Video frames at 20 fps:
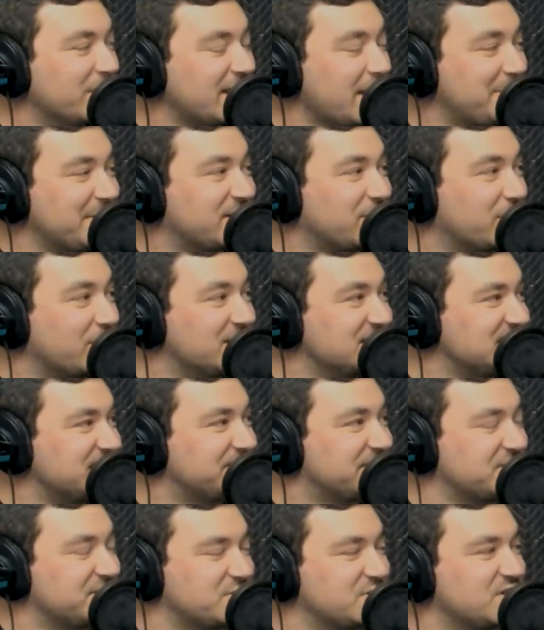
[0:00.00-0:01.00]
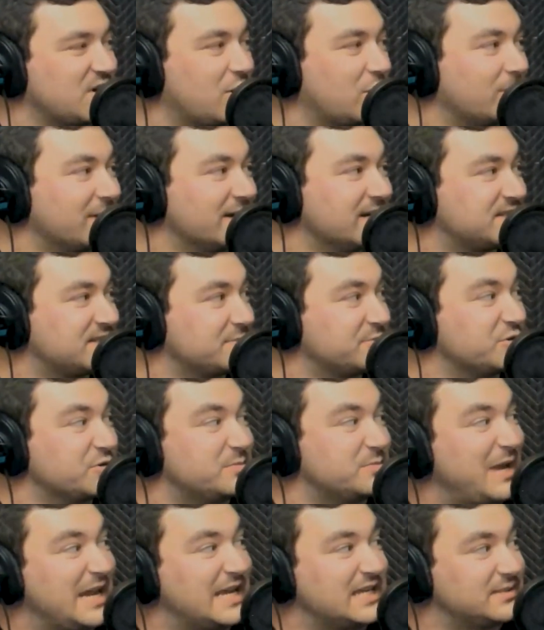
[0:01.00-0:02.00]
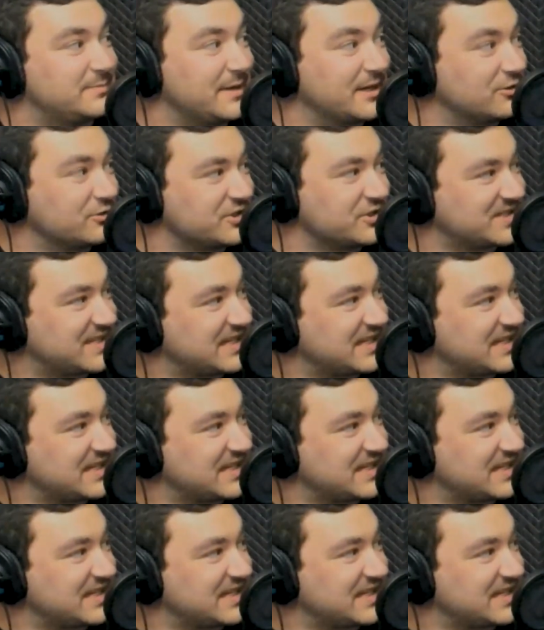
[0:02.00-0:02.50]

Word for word: be crazy if this was R rated? Some dude's pacemaker just gets